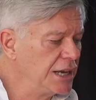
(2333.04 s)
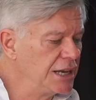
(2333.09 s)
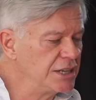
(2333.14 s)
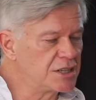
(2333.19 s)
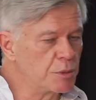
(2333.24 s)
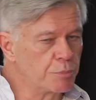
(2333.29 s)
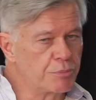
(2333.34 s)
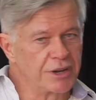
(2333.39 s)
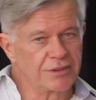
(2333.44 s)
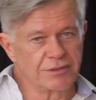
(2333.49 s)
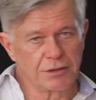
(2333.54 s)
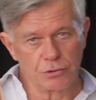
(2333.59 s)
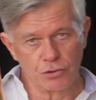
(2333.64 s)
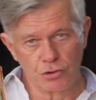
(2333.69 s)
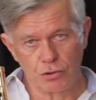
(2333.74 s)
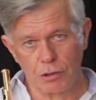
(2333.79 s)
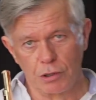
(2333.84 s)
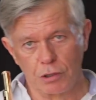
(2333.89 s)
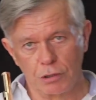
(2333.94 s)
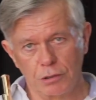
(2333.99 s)
it's a breath
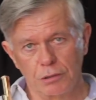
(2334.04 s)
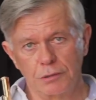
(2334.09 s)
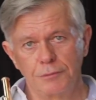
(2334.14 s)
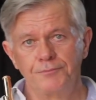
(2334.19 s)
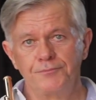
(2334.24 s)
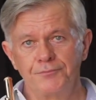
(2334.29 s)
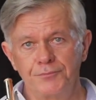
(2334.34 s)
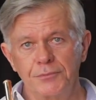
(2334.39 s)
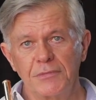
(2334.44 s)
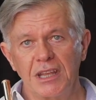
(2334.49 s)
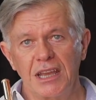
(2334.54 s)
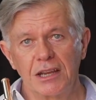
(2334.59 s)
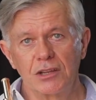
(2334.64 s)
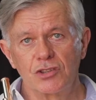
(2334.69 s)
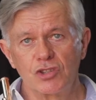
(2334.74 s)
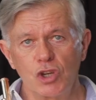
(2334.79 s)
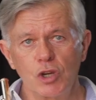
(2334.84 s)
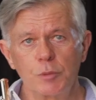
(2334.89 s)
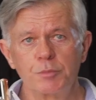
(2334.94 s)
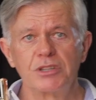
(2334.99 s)
control
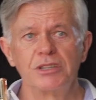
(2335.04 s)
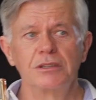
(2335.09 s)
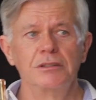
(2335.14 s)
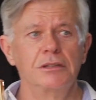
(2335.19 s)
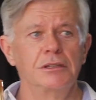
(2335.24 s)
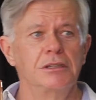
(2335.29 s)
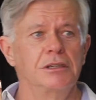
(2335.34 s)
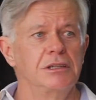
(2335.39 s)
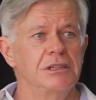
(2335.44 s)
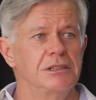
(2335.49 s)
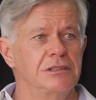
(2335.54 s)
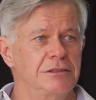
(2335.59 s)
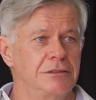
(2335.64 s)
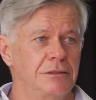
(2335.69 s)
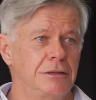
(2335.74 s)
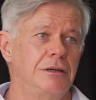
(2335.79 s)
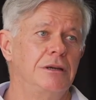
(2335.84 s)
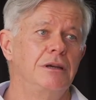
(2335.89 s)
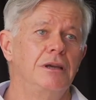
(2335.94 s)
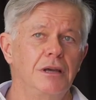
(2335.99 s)
excerpt.
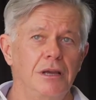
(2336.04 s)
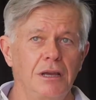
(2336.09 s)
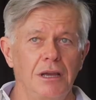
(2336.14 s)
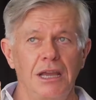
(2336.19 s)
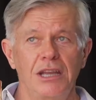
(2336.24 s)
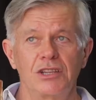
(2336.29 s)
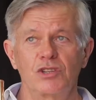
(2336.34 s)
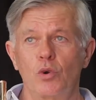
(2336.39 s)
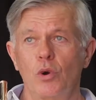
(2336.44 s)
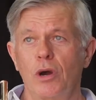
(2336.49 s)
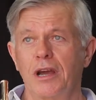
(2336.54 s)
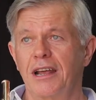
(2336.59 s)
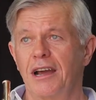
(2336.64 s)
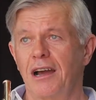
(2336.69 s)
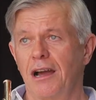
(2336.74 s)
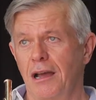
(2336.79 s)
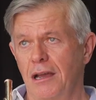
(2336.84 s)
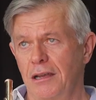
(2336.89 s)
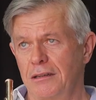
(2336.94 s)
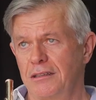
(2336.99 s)
It's quite
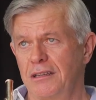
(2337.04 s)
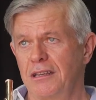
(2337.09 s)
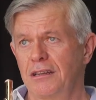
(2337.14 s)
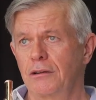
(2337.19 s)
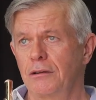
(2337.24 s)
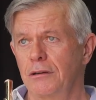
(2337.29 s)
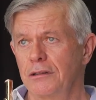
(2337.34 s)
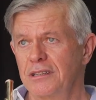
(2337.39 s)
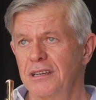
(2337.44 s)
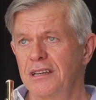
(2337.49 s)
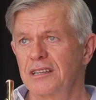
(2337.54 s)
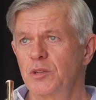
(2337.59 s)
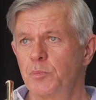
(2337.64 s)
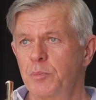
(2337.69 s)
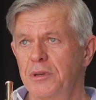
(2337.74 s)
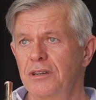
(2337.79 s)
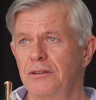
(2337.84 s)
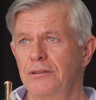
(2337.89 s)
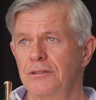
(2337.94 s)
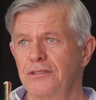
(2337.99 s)
hard in context
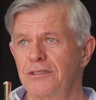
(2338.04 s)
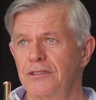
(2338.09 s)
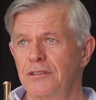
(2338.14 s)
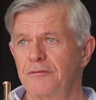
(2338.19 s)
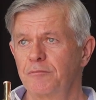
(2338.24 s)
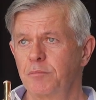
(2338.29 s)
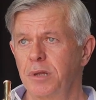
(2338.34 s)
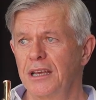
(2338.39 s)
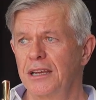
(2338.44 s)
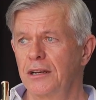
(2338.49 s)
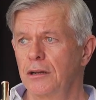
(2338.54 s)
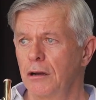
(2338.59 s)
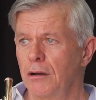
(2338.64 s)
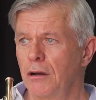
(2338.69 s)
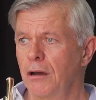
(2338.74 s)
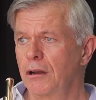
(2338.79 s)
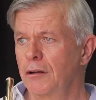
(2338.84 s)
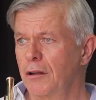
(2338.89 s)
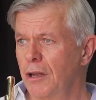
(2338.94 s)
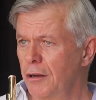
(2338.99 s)
because you've played a
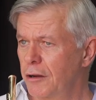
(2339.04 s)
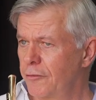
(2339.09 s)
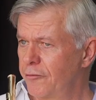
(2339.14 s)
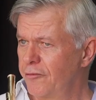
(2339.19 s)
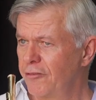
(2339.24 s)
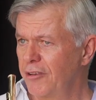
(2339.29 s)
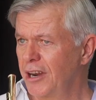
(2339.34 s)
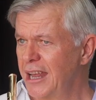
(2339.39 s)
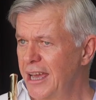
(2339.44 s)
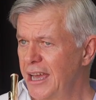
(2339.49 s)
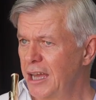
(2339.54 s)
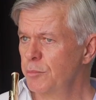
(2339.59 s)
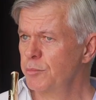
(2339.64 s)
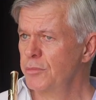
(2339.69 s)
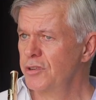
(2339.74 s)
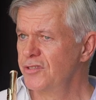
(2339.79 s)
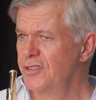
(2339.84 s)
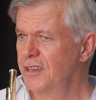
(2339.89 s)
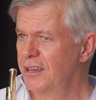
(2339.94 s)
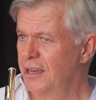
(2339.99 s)
whole lot of loud
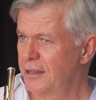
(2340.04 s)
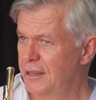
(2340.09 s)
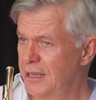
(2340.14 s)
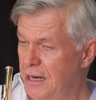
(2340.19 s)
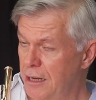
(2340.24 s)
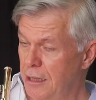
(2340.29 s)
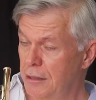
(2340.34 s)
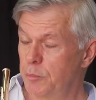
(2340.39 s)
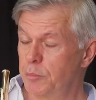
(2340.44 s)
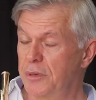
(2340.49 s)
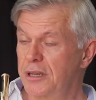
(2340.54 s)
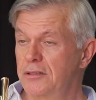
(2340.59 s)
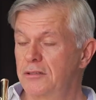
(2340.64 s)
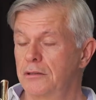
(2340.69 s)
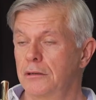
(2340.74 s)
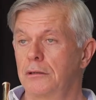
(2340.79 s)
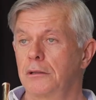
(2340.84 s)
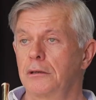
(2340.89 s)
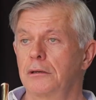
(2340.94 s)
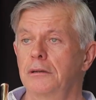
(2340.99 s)
music and that other big
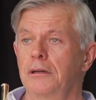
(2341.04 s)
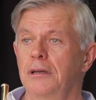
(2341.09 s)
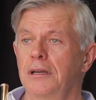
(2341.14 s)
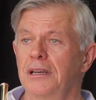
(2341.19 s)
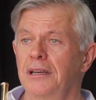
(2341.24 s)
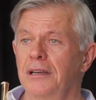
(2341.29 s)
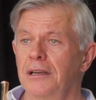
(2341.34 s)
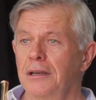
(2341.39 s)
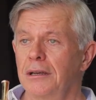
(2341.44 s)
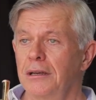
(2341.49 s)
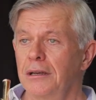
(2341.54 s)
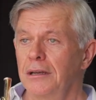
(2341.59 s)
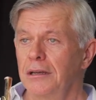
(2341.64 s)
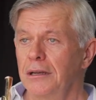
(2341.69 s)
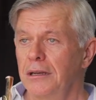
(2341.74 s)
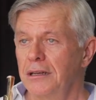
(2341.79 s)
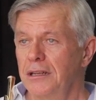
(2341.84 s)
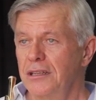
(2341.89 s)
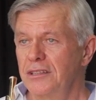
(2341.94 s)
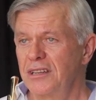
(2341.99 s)
solo,
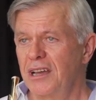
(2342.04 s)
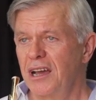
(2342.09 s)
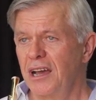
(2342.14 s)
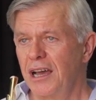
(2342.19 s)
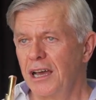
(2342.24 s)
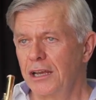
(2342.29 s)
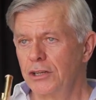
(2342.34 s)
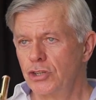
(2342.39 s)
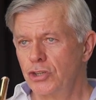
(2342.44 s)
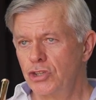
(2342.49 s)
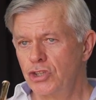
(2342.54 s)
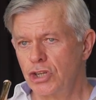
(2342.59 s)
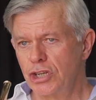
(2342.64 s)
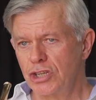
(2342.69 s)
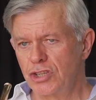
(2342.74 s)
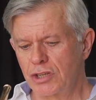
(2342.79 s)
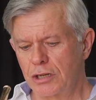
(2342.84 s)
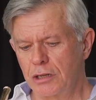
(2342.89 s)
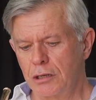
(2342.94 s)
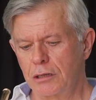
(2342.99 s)
and it's hard to
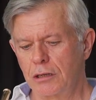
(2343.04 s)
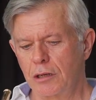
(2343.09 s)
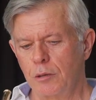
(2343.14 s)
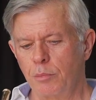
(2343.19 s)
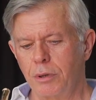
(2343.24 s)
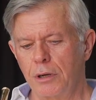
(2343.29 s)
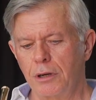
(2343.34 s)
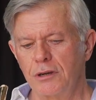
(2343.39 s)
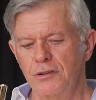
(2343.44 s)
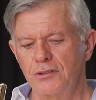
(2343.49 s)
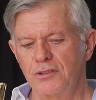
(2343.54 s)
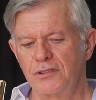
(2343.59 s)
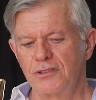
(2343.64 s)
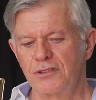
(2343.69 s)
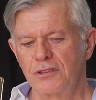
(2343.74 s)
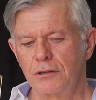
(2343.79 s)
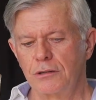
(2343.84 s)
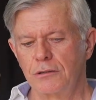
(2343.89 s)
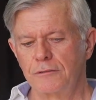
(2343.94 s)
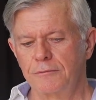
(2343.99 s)
just compose
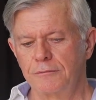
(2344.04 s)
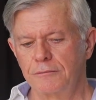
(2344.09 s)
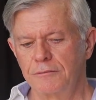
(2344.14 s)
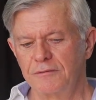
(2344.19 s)
yourself